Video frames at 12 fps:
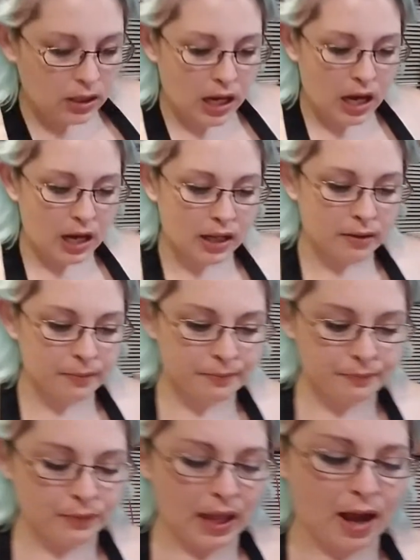Got it.
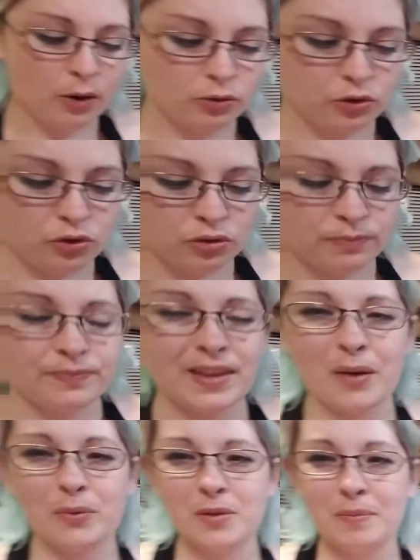Ouch.
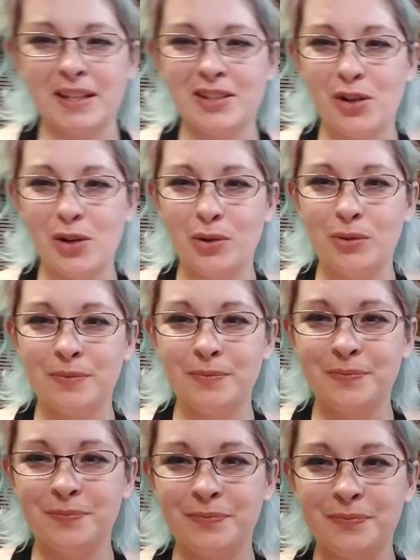That was my toe.
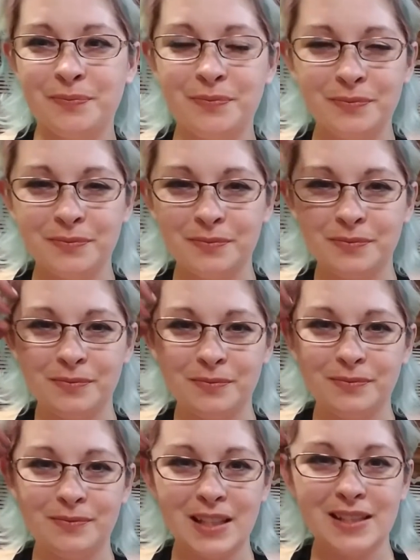
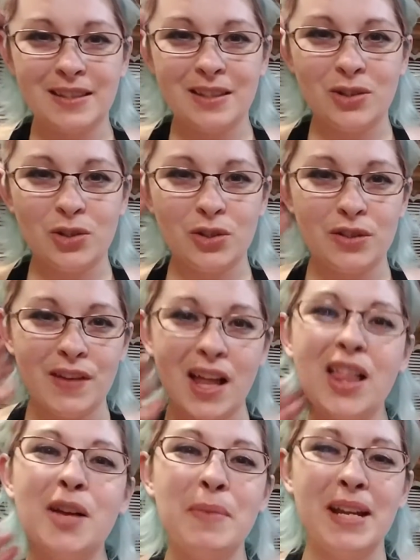The scissors
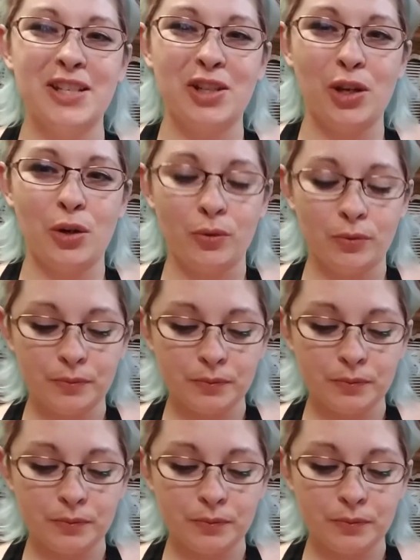fell on my toe.